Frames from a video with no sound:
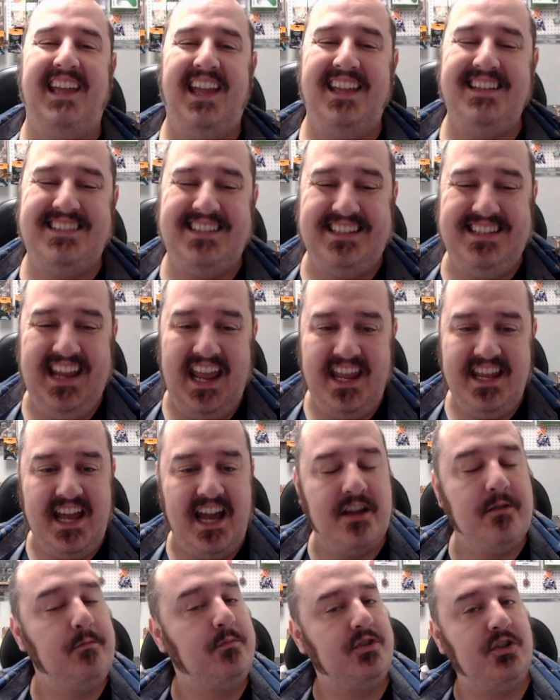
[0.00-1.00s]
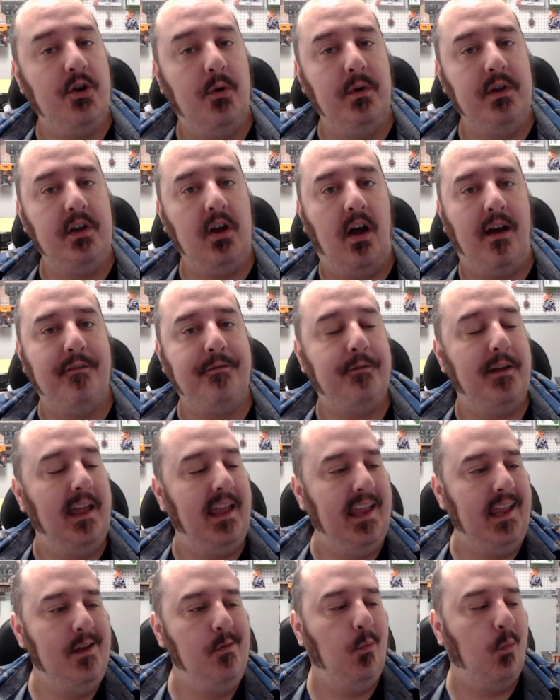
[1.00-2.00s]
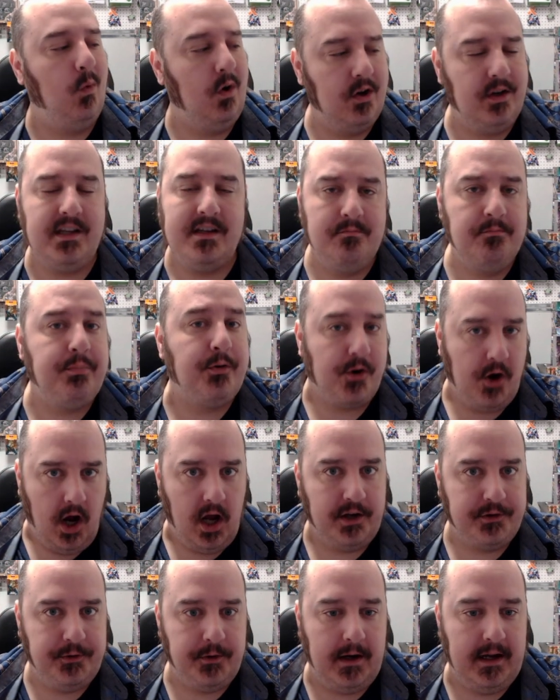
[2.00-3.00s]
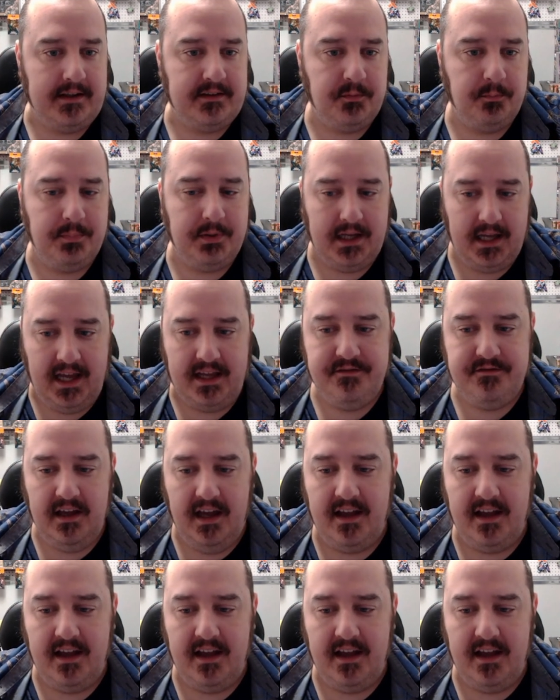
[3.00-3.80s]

And today I'm showing off a work in progress, but I